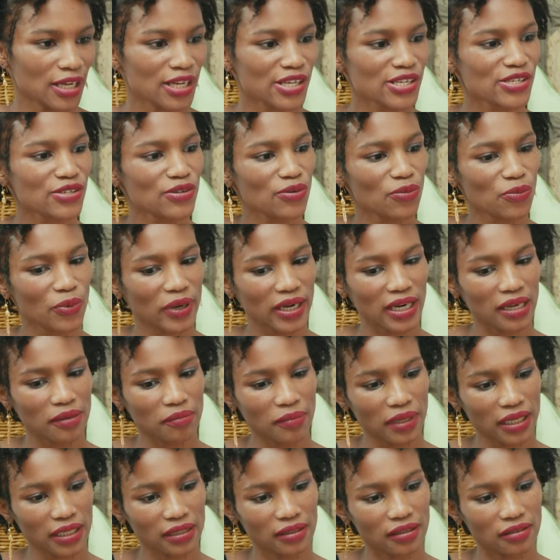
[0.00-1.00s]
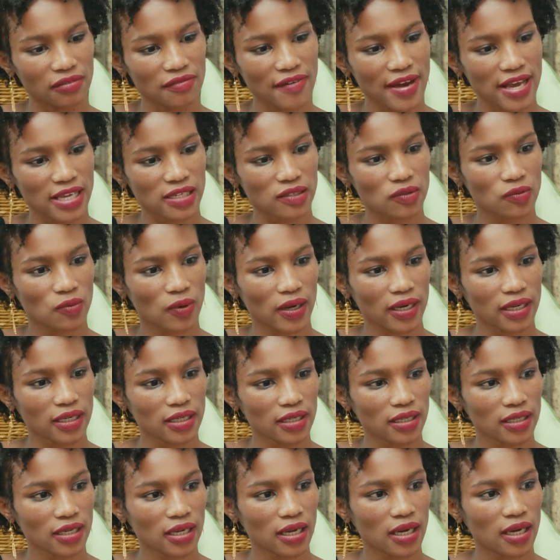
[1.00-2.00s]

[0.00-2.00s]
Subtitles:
So when I made the first one,